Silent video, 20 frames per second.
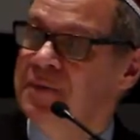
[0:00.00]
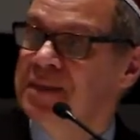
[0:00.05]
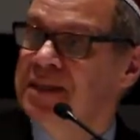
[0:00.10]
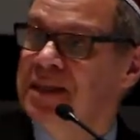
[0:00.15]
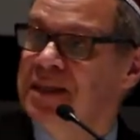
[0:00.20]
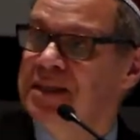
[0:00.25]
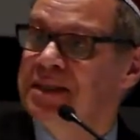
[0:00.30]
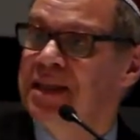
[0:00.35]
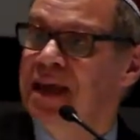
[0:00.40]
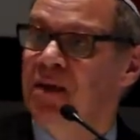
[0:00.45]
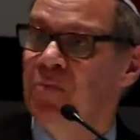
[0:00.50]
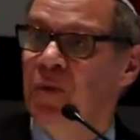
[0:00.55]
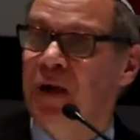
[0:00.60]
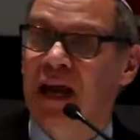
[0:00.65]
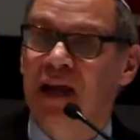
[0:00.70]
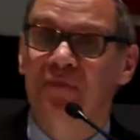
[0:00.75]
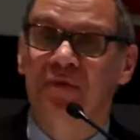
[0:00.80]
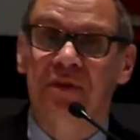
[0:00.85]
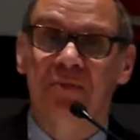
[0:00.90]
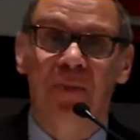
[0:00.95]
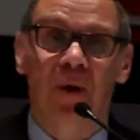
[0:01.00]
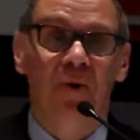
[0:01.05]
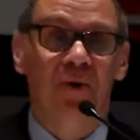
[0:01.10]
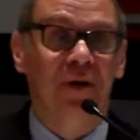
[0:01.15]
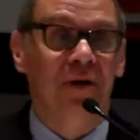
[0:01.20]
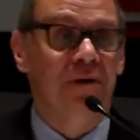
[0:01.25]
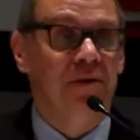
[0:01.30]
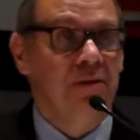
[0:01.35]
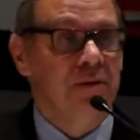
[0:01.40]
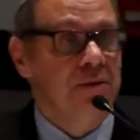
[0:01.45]
Since then, when I've
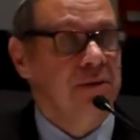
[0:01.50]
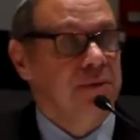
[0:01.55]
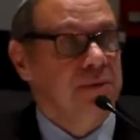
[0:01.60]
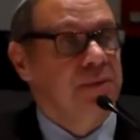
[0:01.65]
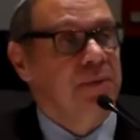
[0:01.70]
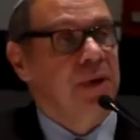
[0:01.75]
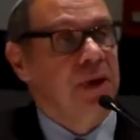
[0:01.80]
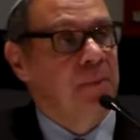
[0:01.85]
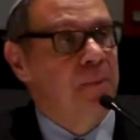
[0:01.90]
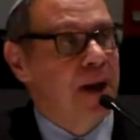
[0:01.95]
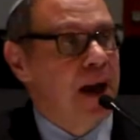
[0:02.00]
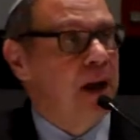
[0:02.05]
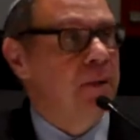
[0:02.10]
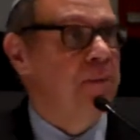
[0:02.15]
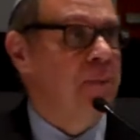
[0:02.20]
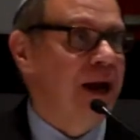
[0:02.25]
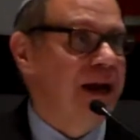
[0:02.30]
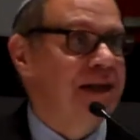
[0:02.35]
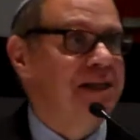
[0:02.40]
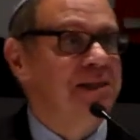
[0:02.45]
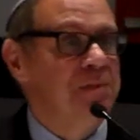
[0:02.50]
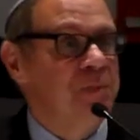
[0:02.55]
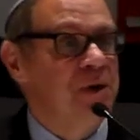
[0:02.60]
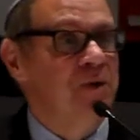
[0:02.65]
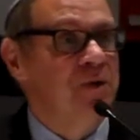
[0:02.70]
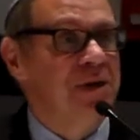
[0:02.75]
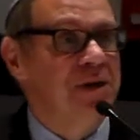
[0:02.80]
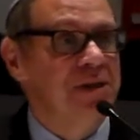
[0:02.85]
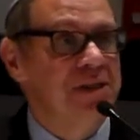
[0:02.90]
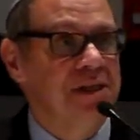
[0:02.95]
spoken about my
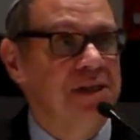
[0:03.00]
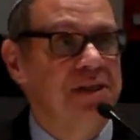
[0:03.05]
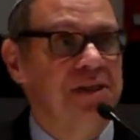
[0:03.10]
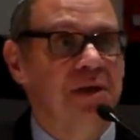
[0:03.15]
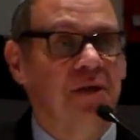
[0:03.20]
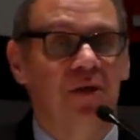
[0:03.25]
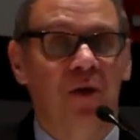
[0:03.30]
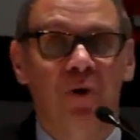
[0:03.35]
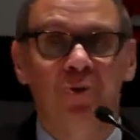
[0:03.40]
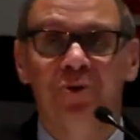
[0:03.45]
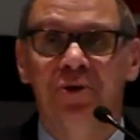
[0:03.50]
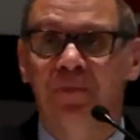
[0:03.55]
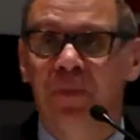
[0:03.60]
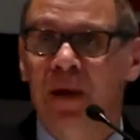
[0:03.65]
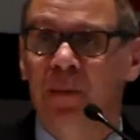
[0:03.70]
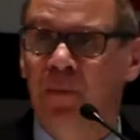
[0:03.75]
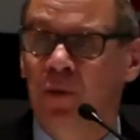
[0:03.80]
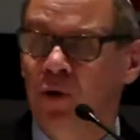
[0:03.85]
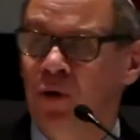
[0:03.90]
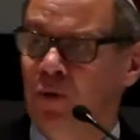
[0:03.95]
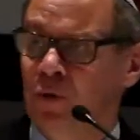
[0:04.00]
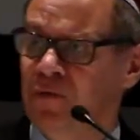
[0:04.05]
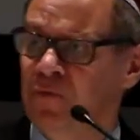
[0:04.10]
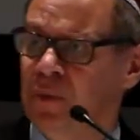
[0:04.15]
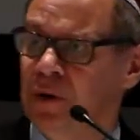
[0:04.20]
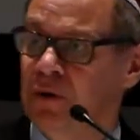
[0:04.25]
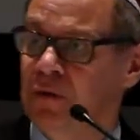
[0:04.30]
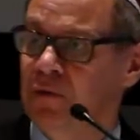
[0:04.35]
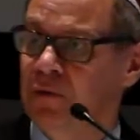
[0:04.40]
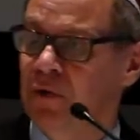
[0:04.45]
experiences and those people who have
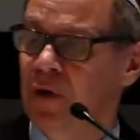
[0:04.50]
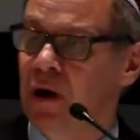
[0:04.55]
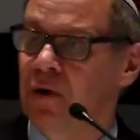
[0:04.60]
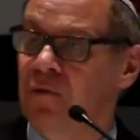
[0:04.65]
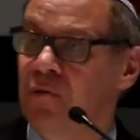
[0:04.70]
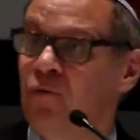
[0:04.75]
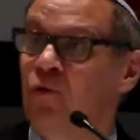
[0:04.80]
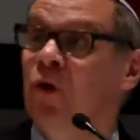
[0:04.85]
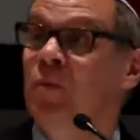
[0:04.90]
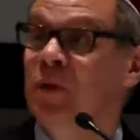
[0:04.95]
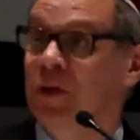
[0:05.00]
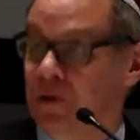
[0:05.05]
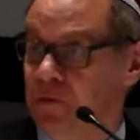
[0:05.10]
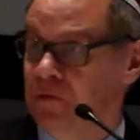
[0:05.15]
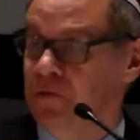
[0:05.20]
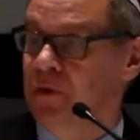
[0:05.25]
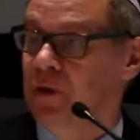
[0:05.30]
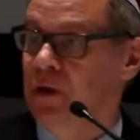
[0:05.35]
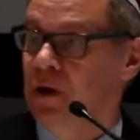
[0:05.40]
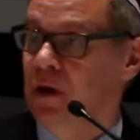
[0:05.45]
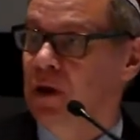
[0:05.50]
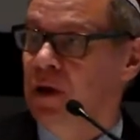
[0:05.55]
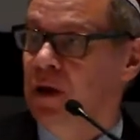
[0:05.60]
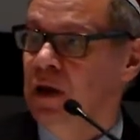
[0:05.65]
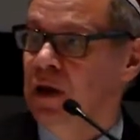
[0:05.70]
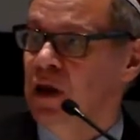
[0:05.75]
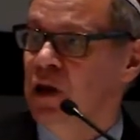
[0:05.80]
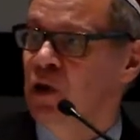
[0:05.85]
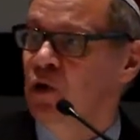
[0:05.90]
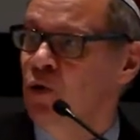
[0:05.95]
been formative
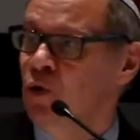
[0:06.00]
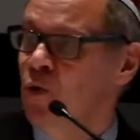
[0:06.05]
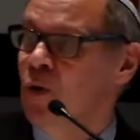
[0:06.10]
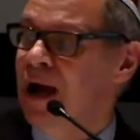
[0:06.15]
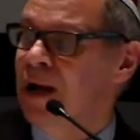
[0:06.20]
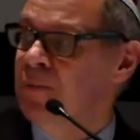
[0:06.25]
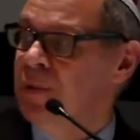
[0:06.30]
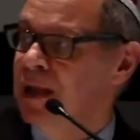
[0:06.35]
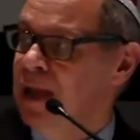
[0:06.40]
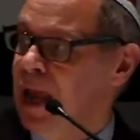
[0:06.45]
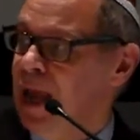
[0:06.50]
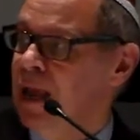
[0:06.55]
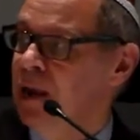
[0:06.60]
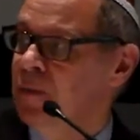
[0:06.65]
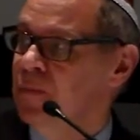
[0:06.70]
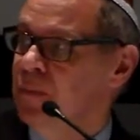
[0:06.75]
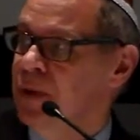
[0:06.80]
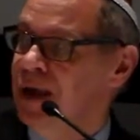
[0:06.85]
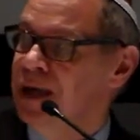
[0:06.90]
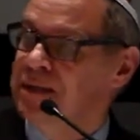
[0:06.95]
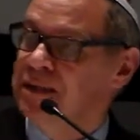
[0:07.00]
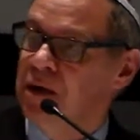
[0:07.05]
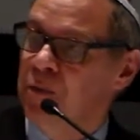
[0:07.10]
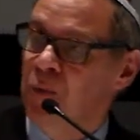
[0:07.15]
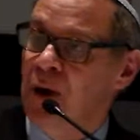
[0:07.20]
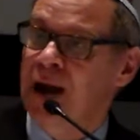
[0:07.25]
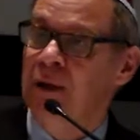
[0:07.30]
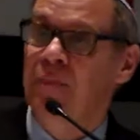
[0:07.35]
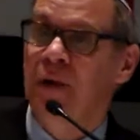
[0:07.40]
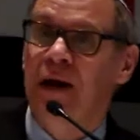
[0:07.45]
in who I became as a
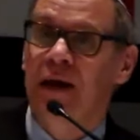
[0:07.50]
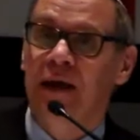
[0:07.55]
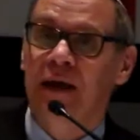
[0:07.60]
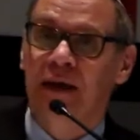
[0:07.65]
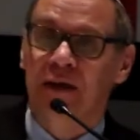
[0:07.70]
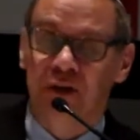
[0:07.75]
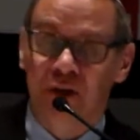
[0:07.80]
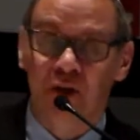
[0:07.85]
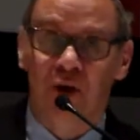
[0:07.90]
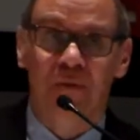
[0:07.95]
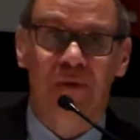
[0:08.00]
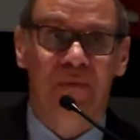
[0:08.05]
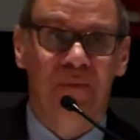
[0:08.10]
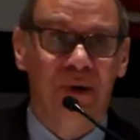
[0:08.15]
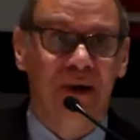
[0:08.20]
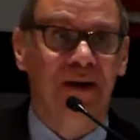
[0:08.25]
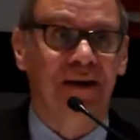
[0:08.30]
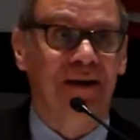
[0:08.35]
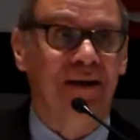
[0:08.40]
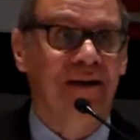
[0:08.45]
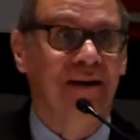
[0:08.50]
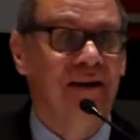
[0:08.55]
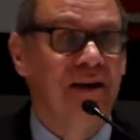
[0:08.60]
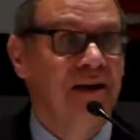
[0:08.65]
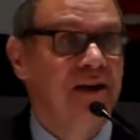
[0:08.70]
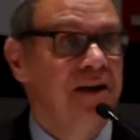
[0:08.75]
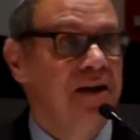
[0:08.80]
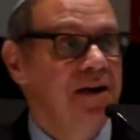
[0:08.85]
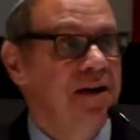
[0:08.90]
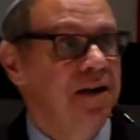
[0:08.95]
rabbi and as a human being,
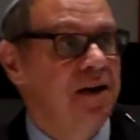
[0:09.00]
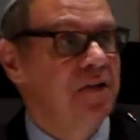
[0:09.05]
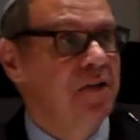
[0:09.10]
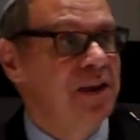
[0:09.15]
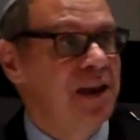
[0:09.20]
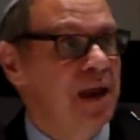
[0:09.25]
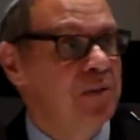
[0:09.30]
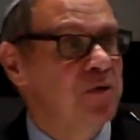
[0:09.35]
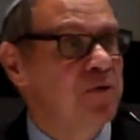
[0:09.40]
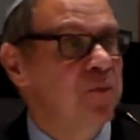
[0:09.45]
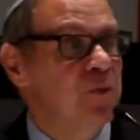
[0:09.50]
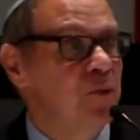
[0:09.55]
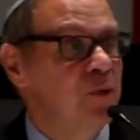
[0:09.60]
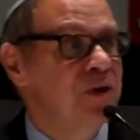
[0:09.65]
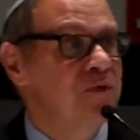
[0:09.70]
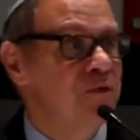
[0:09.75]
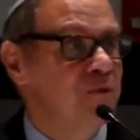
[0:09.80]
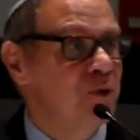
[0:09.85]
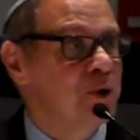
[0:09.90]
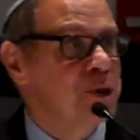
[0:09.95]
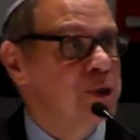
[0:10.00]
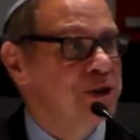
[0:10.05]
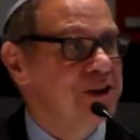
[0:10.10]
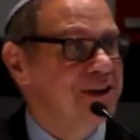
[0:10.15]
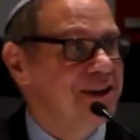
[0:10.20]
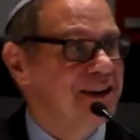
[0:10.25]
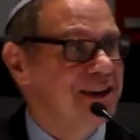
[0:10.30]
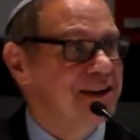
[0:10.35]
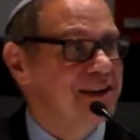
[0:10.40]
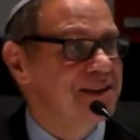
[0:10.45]
the name of Marie
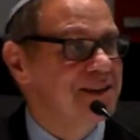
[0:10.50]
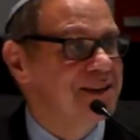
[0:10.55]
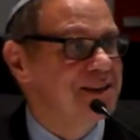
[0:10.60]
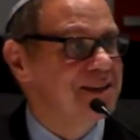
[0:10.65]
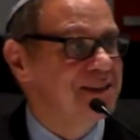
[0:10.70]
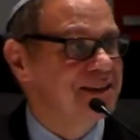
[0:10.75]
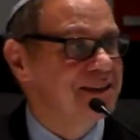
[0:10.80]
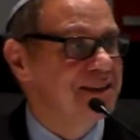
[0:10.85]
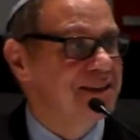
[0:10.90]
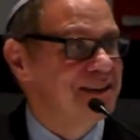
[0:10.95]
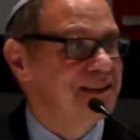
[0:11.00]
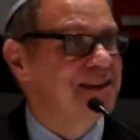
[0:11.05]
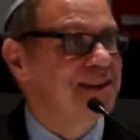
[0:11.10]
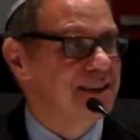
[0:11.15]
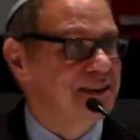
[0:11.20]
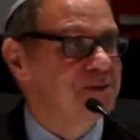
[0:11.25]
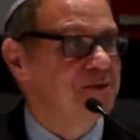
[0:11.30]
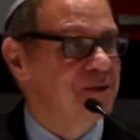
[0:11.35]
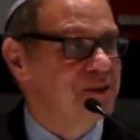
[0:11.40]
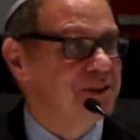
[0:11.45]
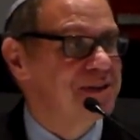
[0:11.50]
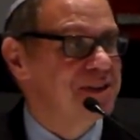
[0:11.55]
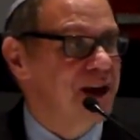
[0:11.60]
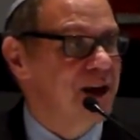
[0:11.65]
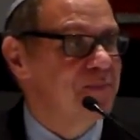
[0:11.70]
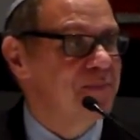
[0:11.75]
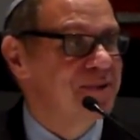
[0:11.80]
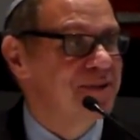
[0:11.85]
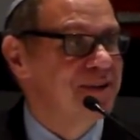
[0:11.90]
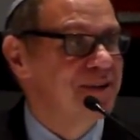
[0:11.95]
Fortune is on the
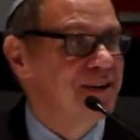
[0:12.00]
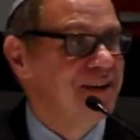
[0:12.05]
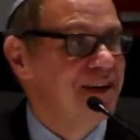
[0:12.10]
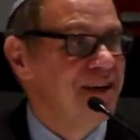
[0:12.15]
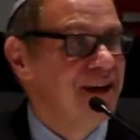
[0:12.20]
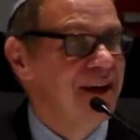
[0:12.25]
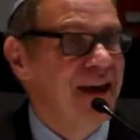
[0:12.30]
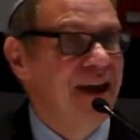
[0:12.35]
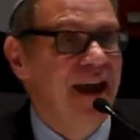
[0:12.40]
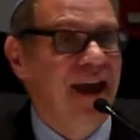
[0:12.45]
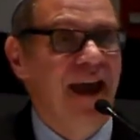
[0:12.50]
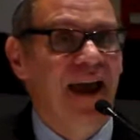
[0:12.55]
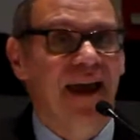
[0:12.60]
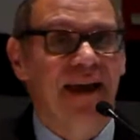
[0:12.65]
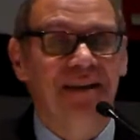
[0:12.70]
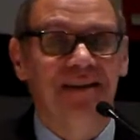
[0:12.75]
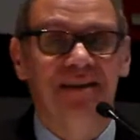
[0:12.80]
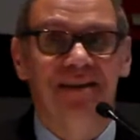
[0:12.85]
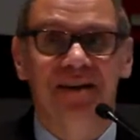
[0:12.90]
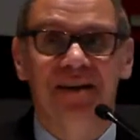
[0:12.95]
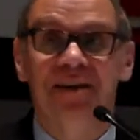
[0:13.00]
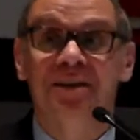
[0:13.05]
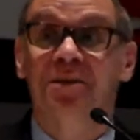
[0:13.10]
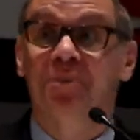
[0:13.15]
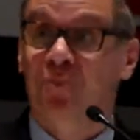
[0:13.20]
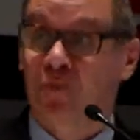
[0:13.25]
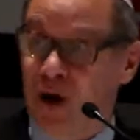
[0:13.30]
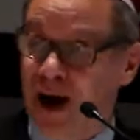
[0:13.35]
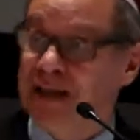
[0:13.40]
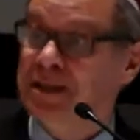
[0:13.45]
top. And it
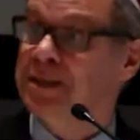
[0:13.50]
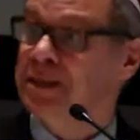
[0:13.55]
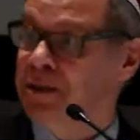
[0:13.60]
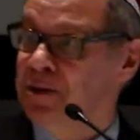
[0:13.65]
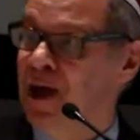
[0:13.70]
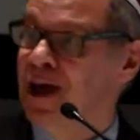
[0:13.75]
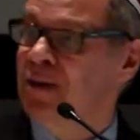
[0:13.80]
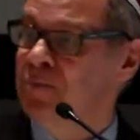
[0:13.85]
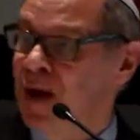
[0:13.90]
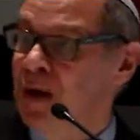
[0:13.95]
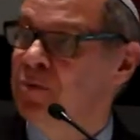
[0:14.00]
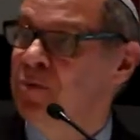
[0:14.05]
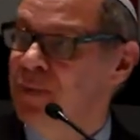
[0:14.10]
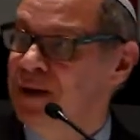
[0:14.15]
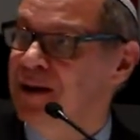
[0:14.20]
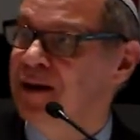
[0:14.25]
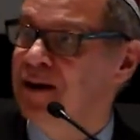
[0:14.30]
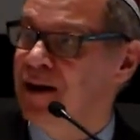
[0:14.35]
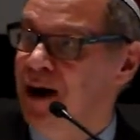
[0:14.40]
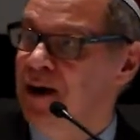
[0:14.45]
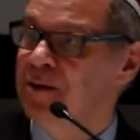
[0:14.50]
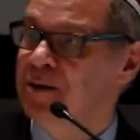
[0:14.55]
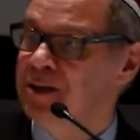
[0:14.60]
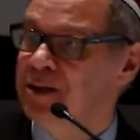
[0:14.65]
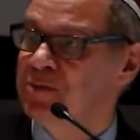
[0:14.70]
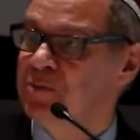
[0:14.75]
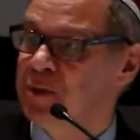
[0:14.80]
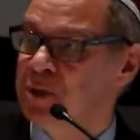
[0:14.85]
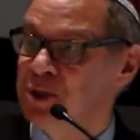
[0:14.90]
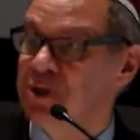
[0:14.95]
surprises a lot of my rabbinic
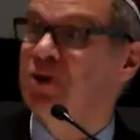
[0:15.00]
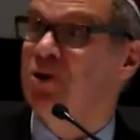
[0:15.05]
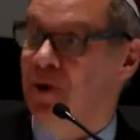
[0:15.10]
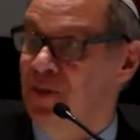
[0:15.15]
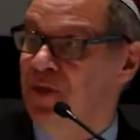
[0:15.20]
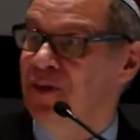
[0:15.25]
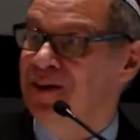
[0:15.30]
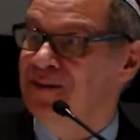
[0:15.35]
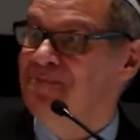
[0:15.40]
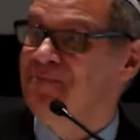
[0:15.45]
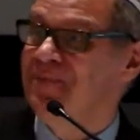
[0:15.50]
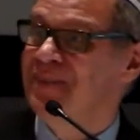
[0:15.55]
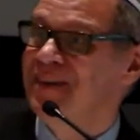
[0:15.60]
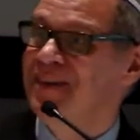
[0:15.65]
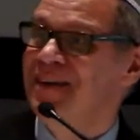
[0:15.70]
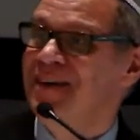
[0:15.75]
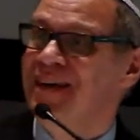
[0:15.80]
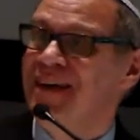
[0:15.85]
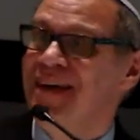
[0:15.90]
colleagues, which is a good thing.